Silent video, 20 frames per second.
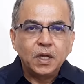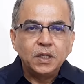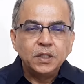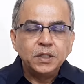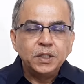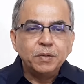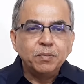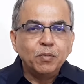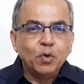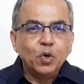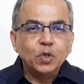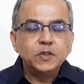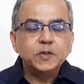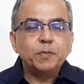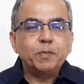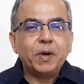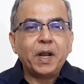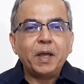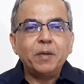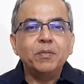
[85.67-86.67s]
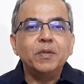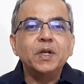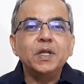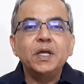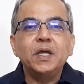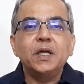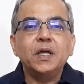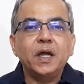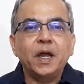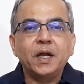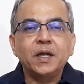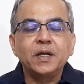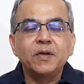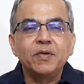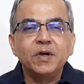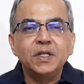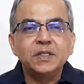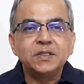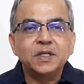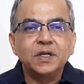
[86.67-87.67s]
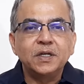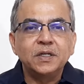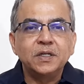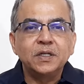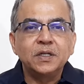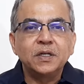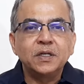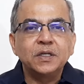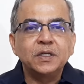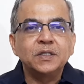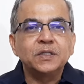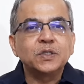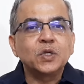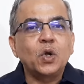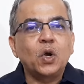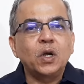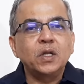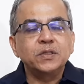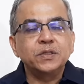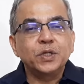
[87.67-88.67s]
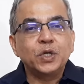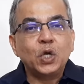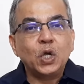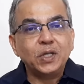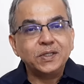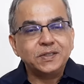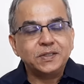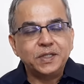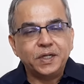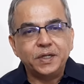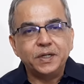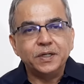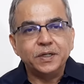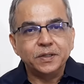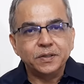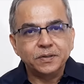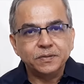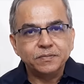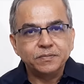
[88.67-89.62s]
The most primary activity center is called as a cost center.